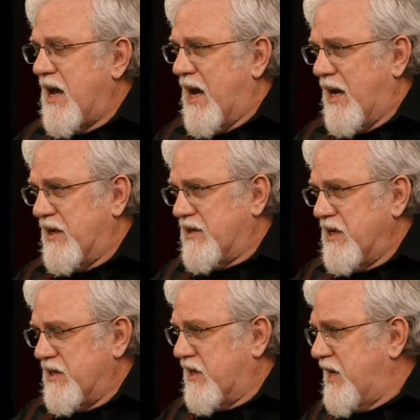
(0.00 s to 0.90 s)
as
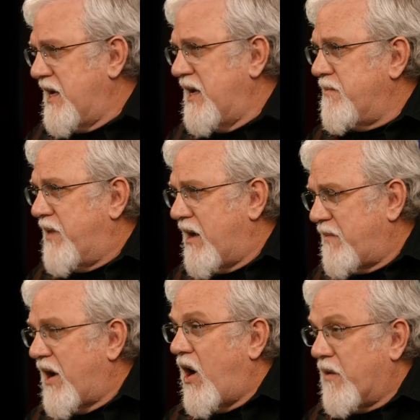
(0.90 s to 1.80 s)
Sadeghi and
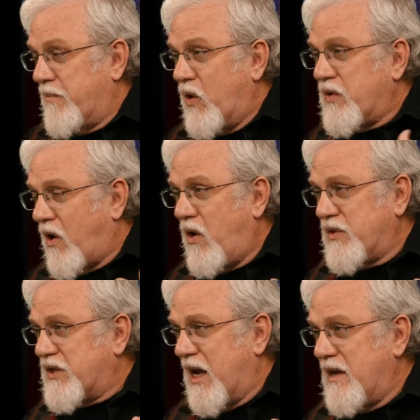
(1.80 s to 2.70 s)
Berman are both
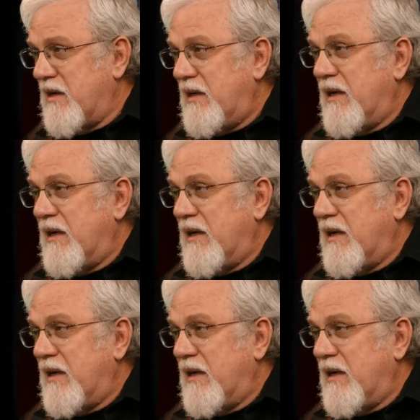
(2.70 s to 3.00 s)
all saying,